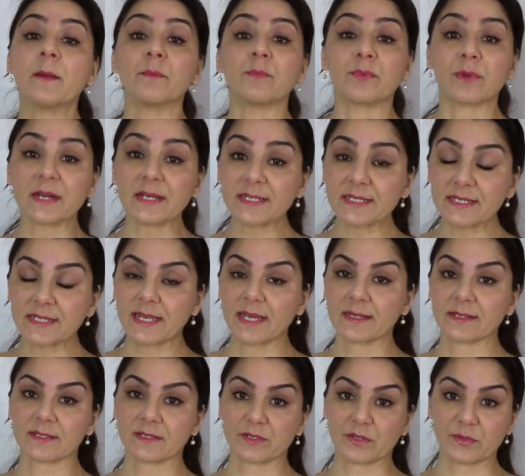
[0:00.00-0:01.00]
breast
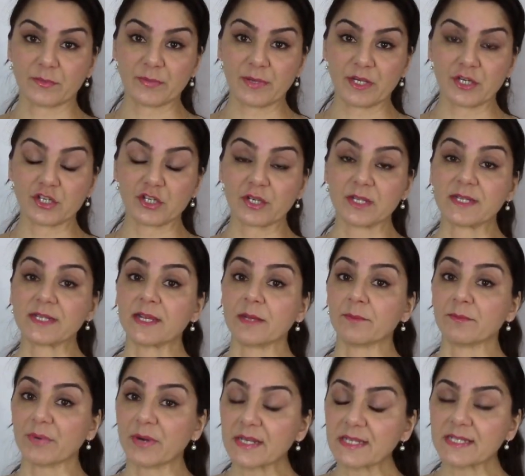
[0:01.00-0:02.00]
cancer patients
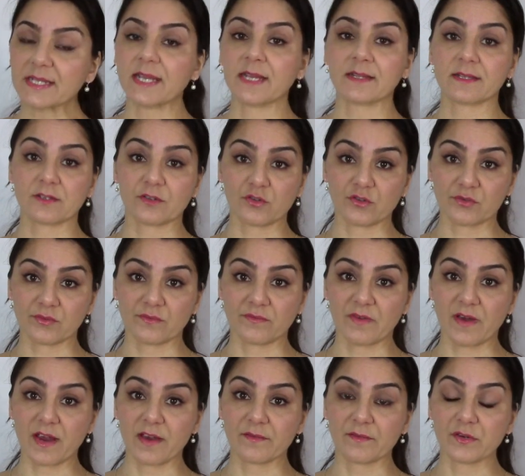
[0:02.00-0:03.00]
and breast cancer
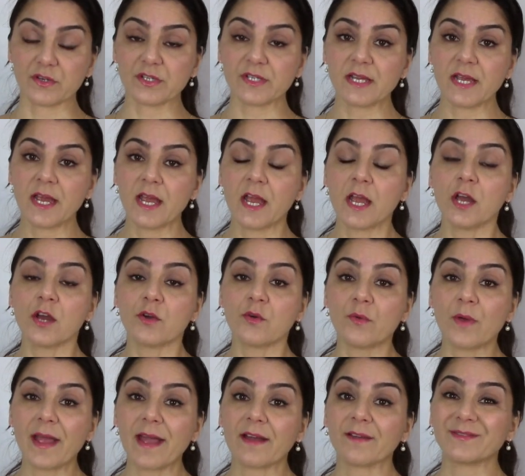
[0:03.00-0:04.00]
survivors
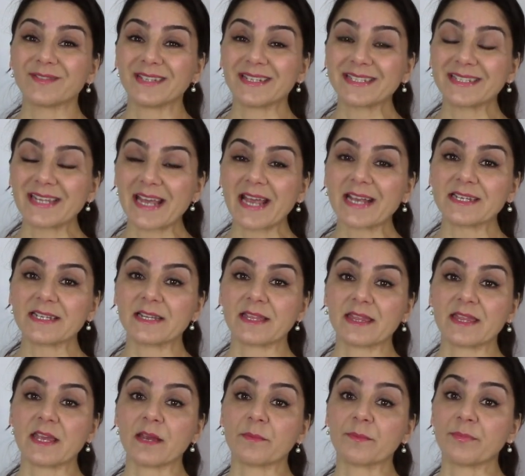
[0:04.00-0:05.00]
who have
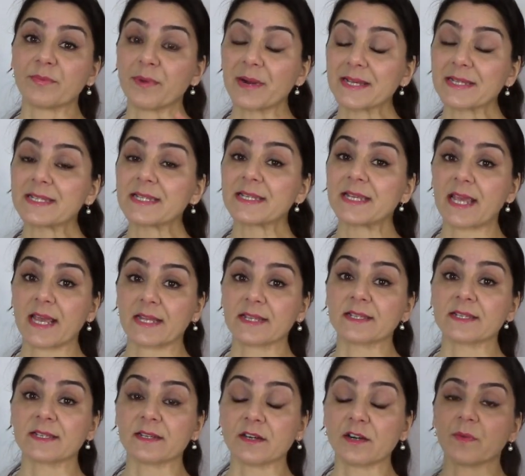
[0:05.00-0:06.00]
detected their breast
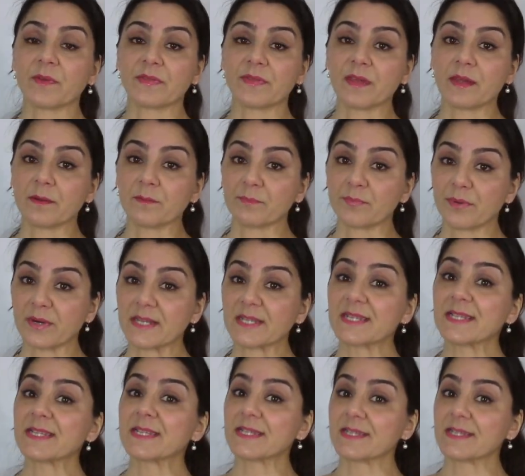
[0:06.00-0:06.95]
cancer with their breast